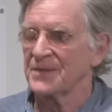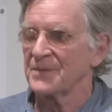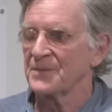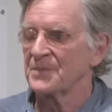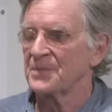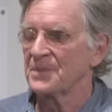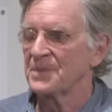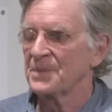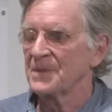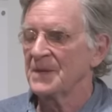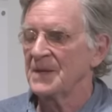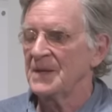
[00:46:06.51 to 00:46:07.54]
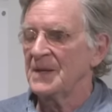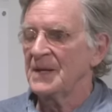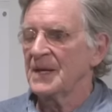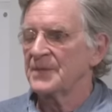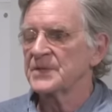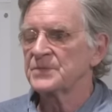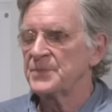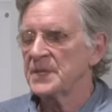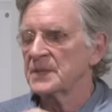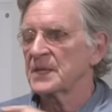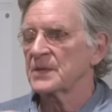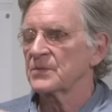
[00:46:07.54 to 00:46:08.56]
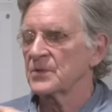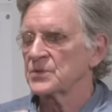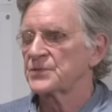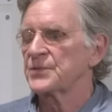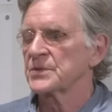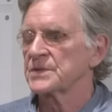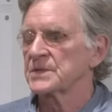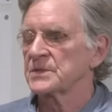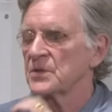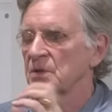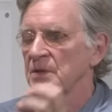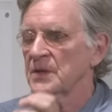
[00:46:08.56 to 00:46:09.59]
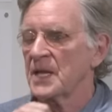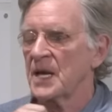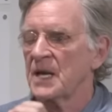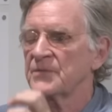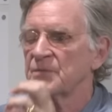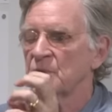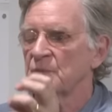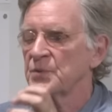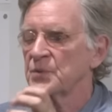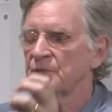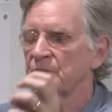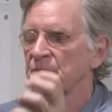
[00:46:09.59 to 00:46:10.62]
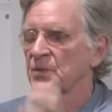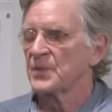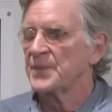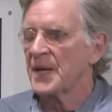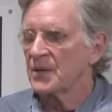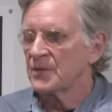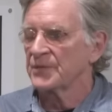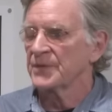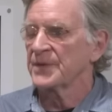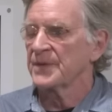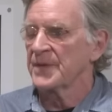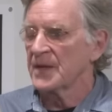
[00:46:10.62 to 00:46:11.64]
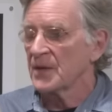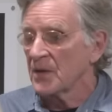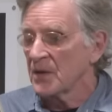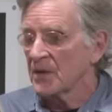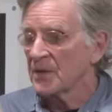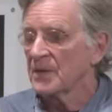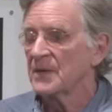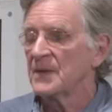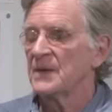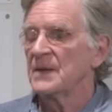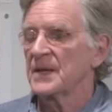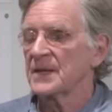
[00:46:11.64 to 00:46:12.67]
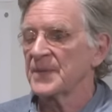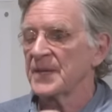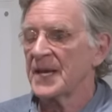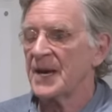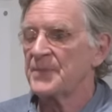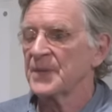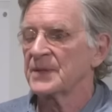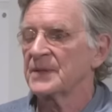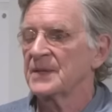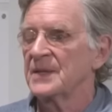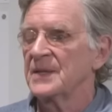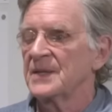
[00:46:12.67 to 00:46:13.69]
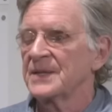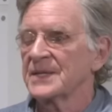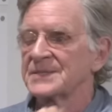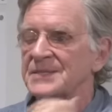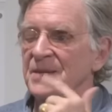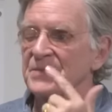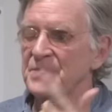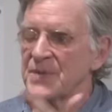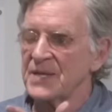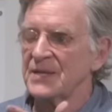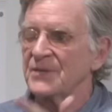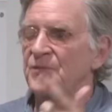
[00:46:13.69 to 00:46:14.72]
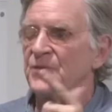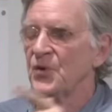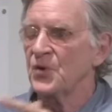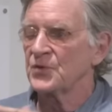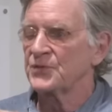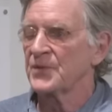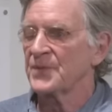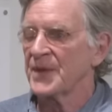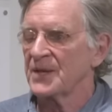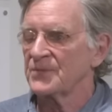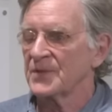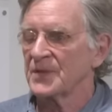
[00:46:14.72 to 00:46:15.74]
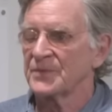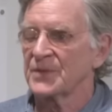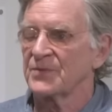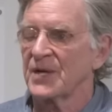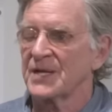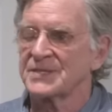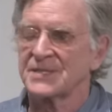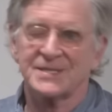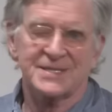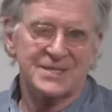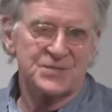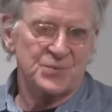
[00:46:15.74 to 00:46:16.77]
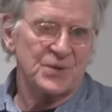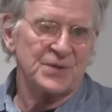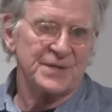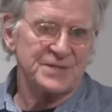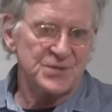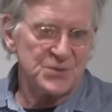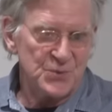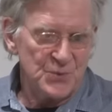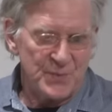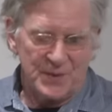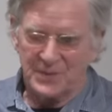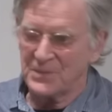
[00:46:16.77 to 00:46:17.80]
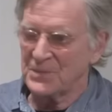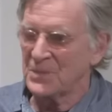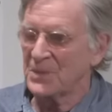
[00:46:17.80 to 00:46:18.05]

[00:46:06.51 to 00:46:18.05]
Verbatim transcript: him. And this being that arose first is longer-lived, more beautiful, and more powerful than they are. And it may happen that some being falls from that realm and arises in this world as a human.